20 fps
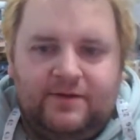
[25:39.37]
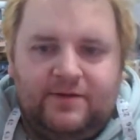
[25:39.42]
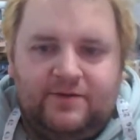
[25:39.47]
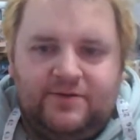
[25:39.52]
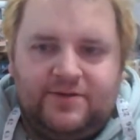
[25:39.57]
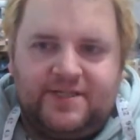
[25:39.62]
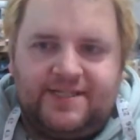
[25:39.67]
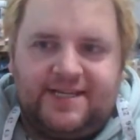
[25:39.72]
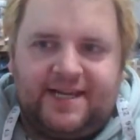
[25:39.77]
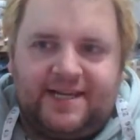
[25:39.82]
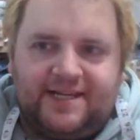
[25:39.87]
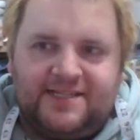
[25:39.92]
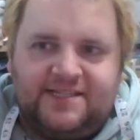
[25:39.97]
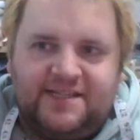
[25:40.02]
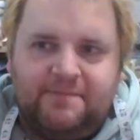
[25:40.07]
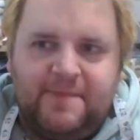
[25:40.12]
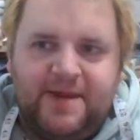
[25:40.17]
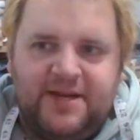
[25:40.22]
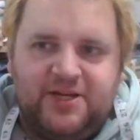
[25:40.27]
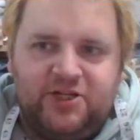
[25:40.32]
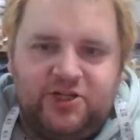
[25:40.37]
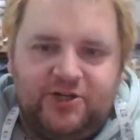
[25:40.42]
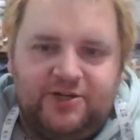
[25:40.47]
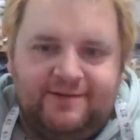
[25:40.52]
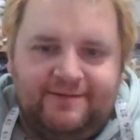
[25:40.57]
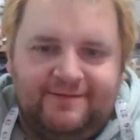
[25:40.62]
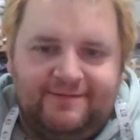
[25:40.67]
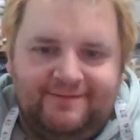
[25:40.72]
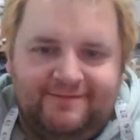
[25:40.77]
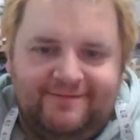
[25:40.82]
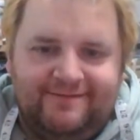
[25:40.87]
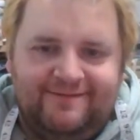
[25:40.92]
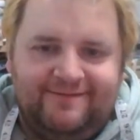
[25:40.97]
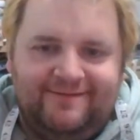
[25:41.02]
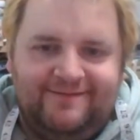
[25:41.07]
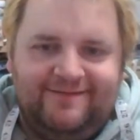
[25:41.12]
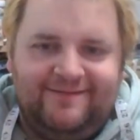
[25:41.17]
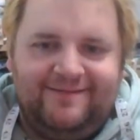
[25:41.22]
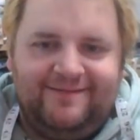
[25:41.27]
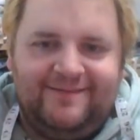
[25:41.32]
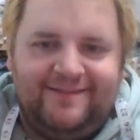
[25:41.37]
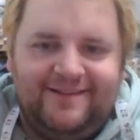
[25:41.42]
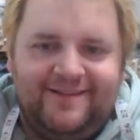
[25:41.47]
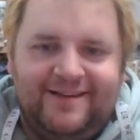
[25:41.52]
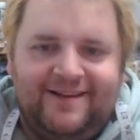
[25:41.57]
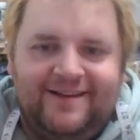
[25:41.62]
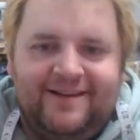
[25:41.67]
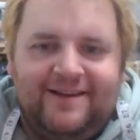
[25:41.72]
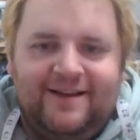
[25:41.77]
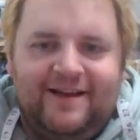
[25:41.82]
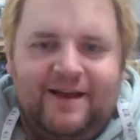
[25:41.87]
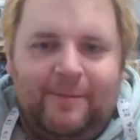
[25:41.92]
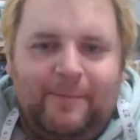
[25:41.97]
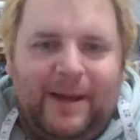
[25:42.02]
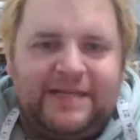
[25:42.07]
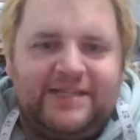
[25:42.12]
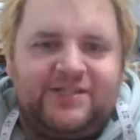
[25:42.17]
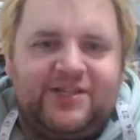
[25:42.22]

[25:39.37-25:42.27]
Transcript: Understands the mission. Might